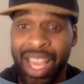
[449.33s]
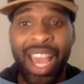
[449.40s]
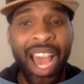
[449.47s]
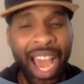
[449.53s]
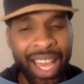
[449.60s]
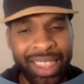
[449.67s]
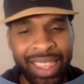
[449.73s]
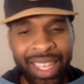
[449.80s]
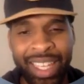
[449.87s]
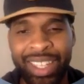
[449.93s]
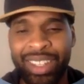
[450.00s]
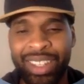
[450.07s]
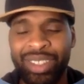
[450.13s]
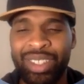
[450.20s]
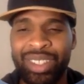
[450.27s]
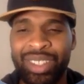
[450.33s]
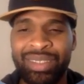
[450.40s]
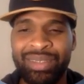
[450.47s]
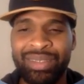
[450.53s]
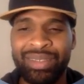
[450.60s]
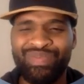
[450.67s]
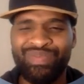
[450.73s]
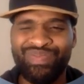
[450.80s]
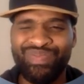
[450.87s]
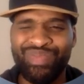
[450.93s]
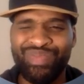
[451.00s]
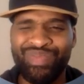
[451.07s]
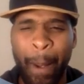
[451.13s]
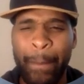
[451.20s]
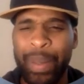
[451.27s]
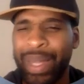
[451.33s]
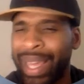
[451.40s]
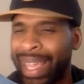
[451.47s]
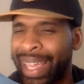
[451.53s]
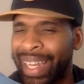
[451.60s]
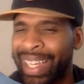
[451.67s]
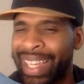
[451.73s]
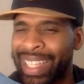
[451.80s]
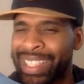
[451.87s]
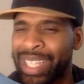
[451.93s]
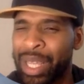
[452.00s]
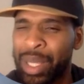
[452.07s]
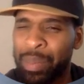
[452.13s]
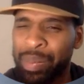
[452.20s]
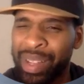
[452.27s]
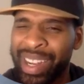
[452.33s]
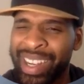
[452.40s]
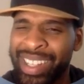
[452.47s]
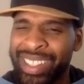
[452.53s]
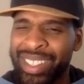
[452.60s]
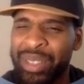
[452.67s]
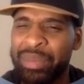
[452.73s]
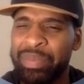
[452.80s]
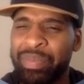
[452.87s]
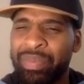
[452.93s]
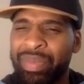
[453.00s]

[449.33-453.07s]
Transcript: I think playing against other players,